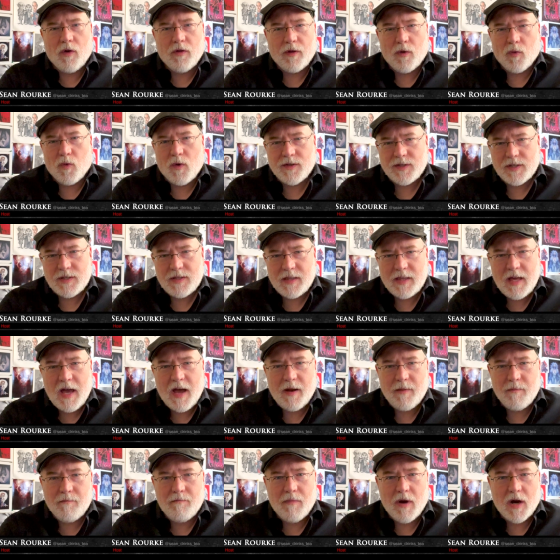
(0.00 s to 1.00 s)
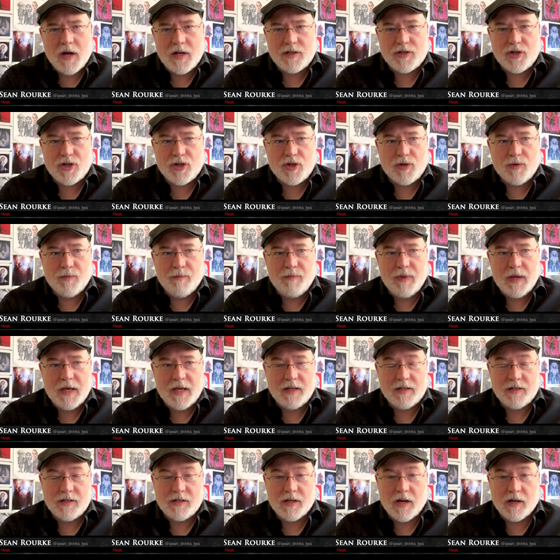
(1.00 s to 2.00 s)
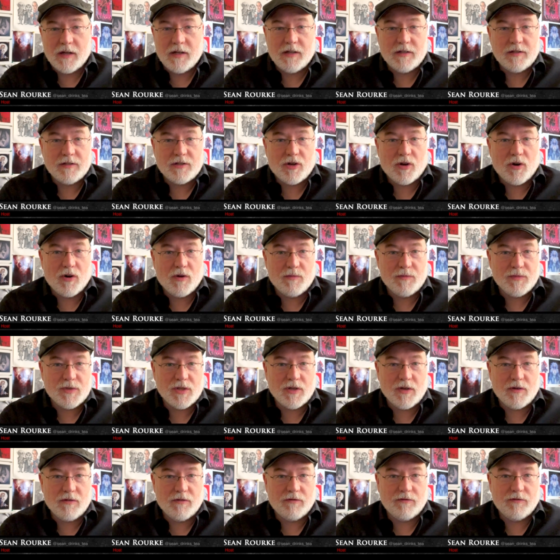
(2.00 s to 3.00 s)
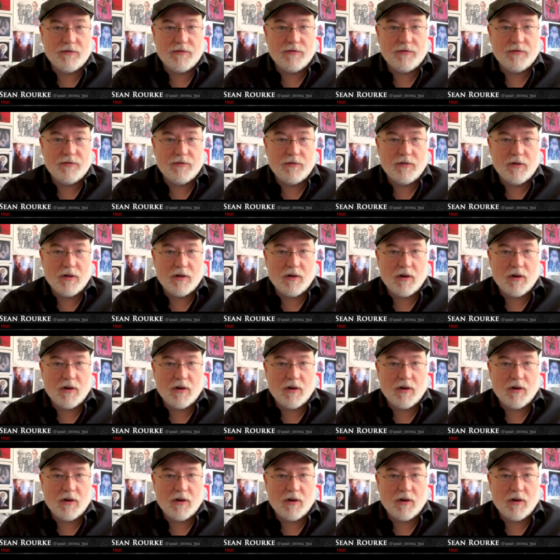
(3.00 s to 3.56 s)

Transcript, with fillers: There wasn't that much being done in terms of